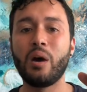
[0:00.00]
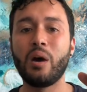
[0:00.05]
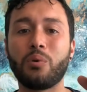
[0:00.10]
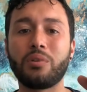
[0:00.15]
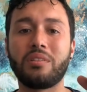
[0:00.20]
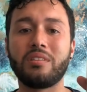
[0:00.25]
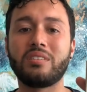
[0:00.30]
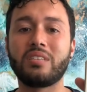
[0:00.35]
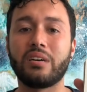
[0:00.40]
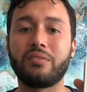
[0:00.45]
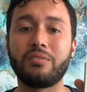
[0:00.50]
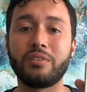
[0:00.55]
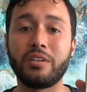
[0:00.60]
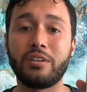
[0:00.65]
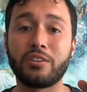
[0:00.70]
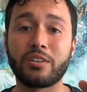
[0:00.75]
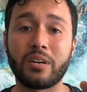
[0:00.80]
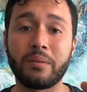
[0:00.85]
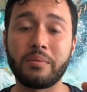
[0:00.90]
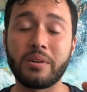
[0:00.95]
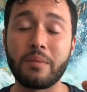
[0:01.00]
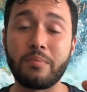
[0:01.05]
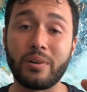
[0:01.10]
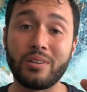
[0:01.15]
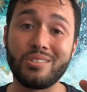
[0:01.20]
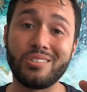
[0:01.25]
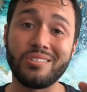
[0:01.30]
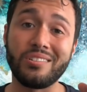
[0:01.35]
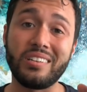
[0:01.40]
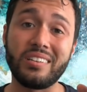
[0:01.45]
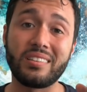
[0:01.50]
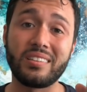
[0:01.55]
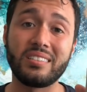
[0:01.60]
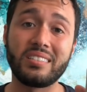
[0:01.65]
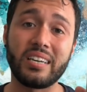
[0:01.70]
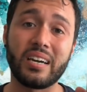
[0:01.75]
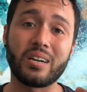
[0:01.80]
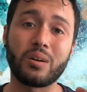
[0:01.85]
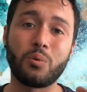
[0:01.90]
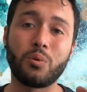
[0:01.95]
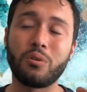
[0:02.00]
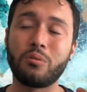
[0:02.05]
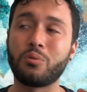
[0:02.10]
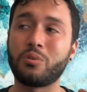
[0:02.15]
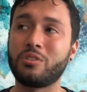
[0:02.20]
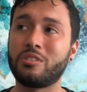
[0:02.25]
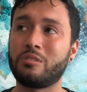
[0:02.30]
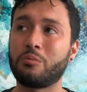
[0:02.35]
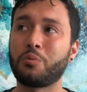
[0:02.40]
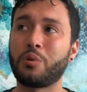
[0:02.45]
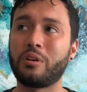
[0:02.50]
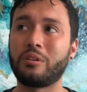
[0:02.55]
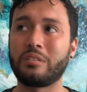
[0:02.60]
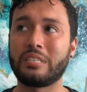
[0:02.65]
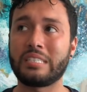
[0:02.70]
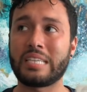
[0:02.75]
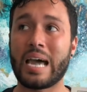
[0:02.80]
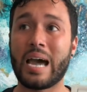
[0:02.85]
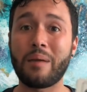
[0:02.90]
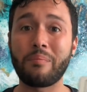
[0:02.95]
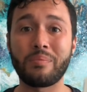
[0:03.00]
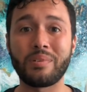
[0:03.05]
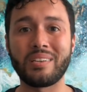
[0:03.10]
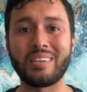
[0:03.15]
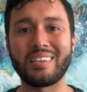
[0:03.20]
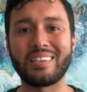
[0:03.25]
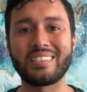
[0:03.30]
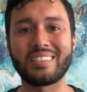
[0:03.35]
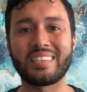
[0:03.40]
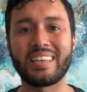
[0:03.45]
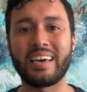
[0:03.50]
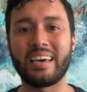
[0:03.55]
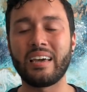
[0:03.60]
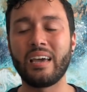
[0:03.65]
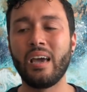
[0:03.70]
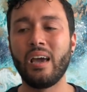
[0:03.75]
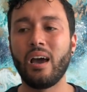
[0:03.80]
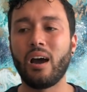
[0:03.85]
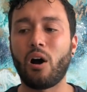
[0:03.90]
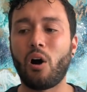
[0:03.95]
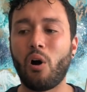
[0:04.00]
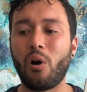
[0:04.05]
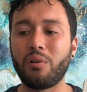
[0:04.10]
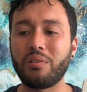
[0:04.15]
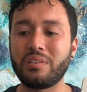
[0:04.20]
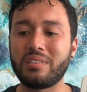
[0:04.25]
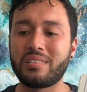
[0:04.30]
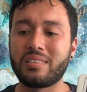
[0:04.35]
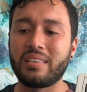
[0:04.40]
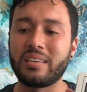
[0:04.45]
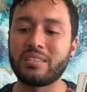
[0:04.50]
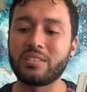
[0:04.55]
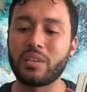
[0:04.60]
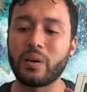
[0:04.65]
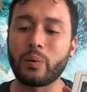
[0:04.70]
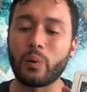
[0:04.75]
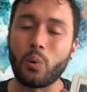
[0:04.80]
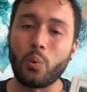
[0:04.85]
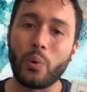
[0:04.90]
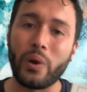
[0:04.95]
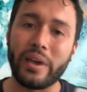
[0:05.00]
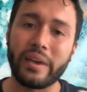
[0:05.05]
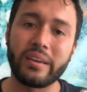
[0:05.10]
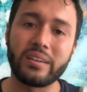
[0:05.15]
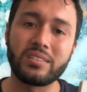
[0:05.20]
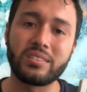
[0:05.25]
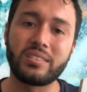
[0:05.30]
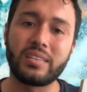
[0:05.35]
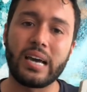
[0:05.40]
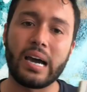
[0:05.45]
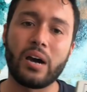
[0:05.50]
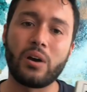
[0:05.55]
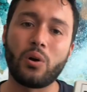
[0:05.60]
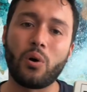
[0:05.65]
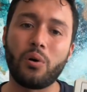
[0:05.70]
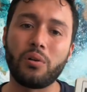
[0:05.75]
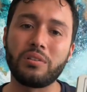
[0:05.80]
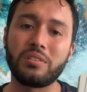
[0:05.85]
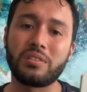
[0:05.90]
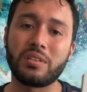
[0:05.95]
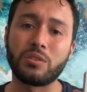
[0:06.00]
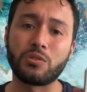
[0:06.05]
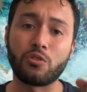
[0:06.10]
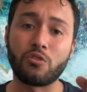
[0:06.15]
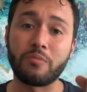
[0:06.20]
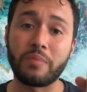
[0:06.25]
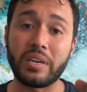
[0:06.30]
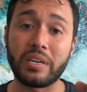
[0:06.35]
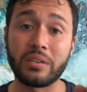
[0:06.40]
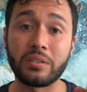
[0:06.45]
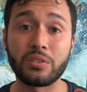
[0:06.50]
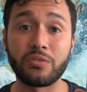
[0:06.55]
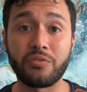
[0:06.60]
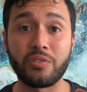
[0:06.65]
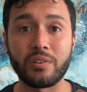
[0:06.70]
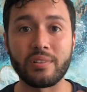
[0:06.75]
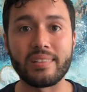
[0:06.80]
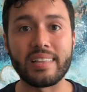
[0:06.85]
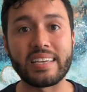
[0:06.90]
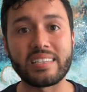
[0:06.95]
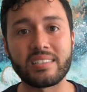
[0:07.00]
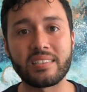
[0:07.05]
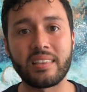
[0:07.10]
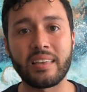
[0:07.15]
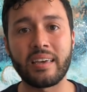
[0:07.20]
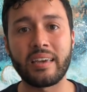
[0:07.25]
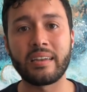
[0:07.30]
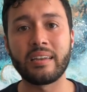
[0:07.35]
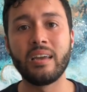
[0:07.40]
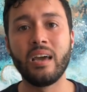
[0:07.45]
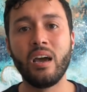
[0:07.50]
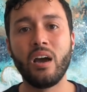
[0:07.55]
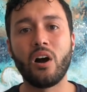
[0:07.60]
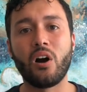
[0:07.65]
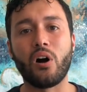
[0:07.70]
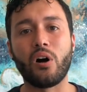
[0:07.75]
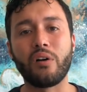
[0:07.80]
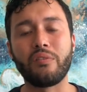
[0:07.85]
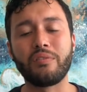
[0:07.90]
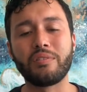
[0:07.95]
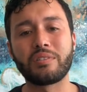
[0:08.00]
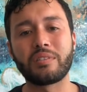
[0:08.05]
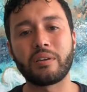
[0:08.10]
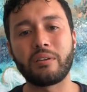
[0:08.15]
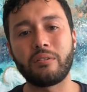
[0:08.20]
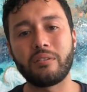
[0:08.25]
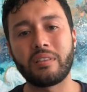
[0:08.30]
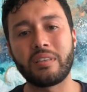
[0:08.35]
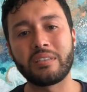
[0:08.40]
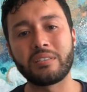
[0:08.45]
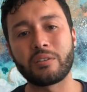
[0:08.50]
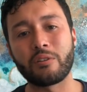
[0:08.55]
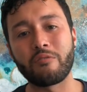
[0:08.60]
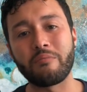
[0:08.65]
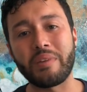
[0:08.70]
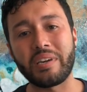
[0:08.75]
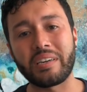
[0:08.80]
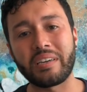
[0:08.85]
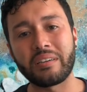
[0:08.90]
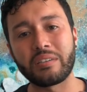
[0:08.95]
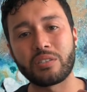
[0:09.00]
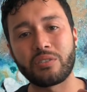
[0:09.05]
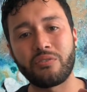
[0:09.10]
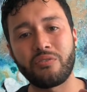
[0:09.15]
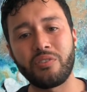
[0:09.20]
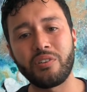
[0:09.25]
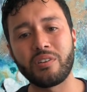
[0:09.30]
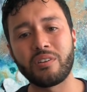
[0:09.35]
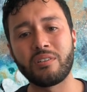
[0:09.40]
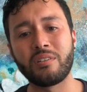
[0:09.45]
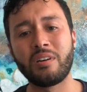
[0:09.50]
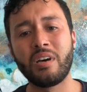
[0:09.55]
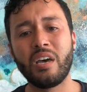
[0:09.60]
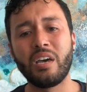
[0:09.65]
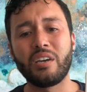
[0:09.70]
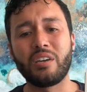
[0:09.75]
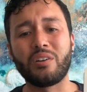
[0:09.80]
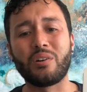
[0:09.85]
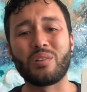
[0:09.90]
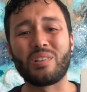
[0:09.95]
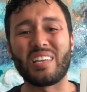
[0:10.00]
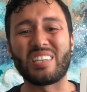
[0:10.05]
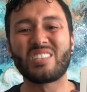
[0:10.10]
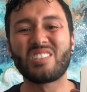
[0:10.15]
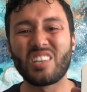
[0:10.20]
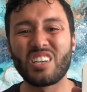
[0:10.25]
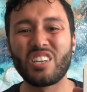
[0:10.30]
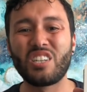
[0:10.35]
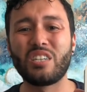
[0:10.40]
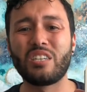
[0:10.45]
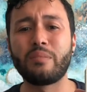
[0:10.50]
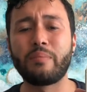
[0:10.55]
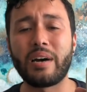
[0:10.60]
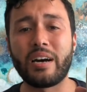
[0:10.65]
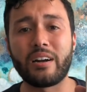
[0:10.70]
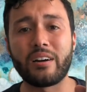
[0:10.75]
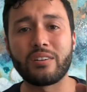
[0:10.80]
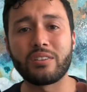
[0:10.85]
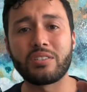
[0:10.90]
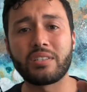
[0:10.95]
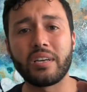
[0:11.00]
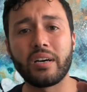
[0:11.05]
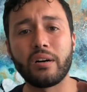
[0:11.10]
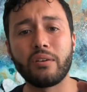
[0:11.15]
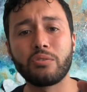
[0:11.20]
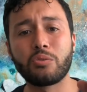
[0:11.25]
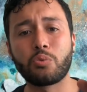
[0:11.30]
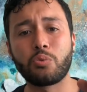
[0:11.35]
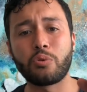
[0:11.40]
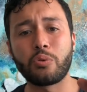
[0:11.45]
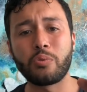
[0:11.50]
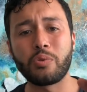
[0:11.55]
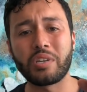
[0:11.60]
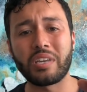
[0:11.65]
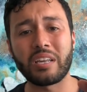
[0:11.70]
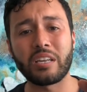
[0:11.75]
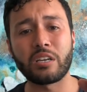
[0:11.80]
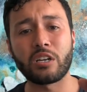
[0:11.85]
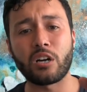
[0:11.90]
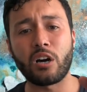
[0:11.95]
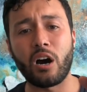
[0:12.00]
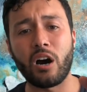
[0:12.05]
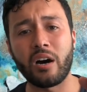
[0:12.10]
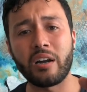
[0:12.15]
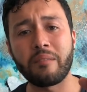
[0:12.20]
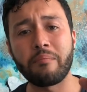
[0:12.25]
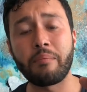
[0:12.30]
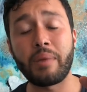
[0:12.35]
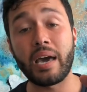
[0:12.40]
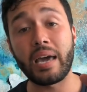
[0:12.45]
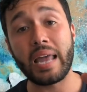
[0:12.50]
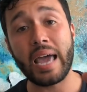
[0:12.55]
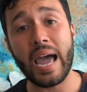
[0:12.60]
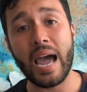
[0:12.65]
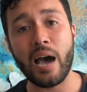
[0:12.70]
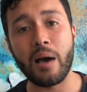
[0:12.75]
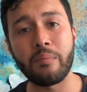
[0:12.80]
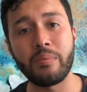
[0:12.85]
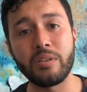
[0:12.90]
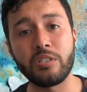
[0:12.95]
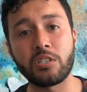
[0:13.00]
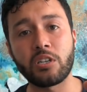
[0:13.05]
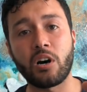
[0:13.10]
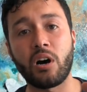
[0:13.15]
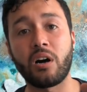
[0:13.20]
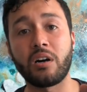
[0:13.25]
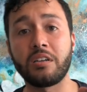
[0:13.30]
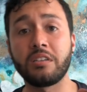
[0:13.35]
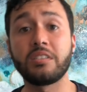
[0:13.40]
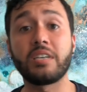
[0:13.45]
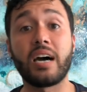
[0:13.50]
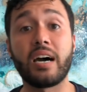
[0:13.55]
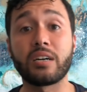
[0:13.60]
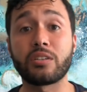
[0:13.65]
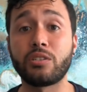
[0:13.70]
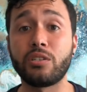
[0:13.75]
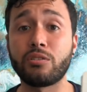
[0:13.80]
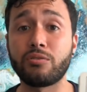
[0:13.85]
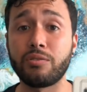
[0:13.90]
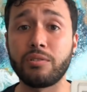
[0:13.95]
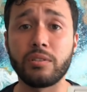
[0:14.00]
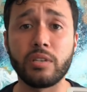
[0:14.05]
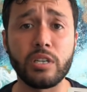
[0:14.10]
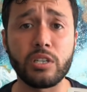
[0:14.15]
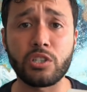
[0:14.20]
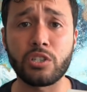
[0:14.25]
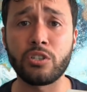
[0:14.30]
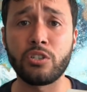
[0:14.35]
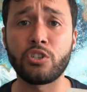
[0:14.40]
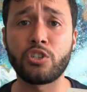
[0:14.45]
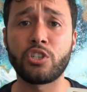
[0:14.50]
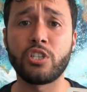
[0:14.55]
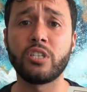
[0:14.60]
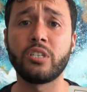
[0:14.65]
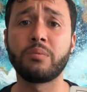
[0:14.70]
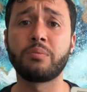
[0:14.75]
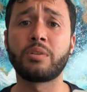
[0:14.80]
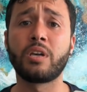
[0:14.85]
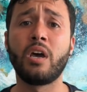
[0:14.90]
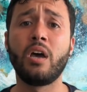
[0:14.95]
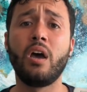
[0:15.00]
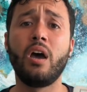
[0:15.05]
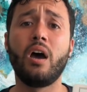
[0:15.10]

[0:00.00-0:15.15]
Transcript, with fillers: With the Devil here coming up underneath the deck, what we're, what's happening is that all these things that were weighing us down, all these things that were making us feel less than, all of us things that were making us feel, you know, less than good about ourselves, where we're getting caught in bad habits, caught in toxic relationships,